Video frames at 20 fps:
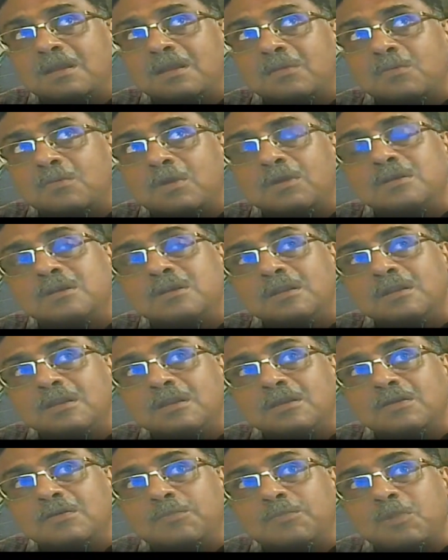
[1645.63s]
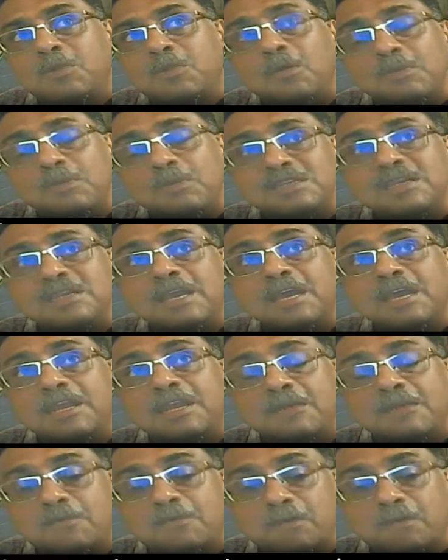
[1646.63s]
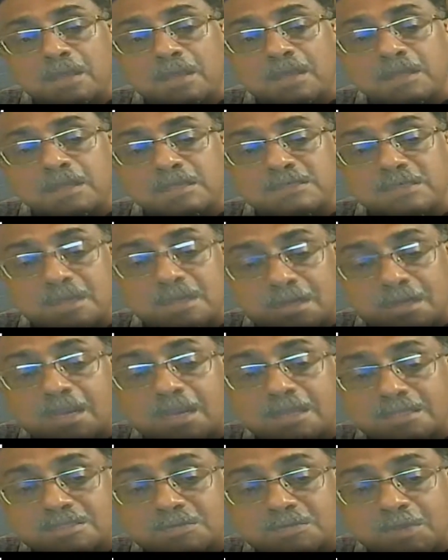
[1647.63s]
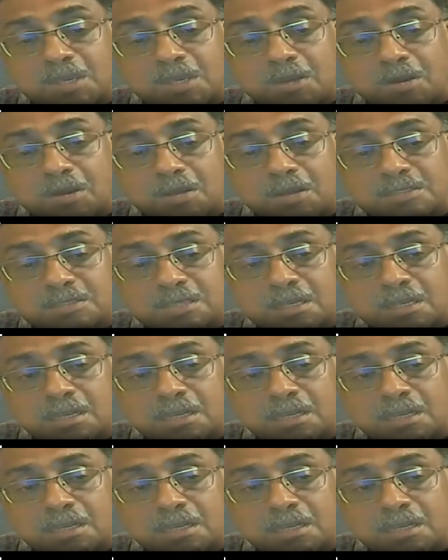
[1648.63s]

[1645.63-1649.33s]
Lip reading: what promising area for a journalist, because